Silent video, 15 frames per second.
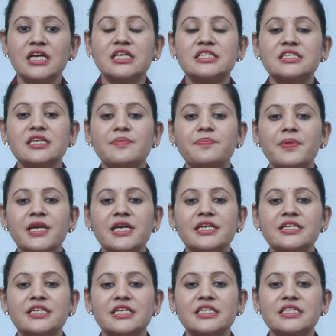simple
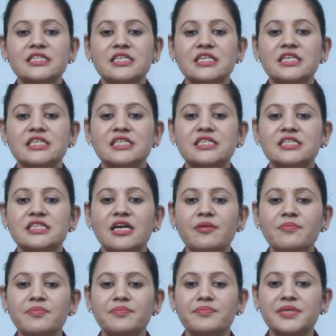interest,
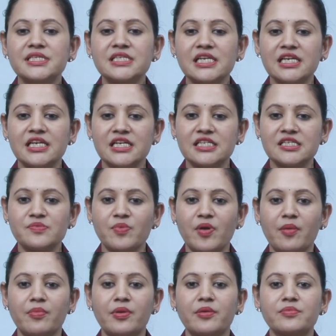some miscellaneous
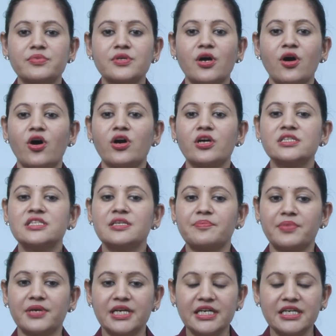problems on
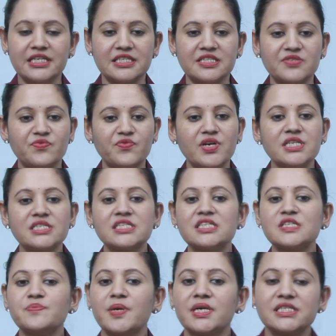simple interest. First
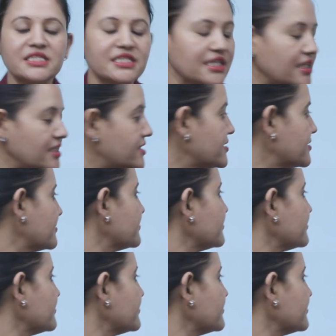is percentage.